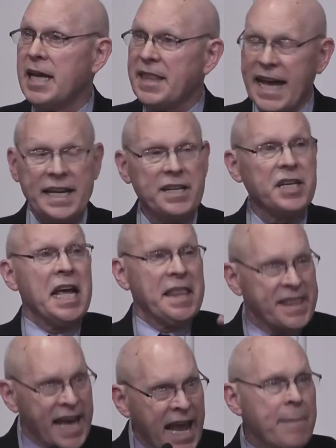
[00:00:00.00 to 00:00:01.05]
That is,
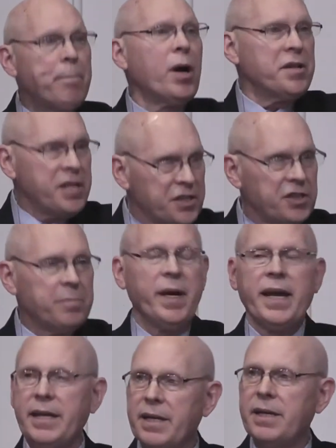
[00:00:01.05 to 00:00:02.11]
they
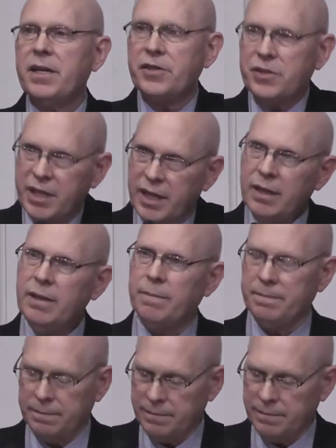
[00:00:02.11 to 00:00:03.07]
participate in his kingdom.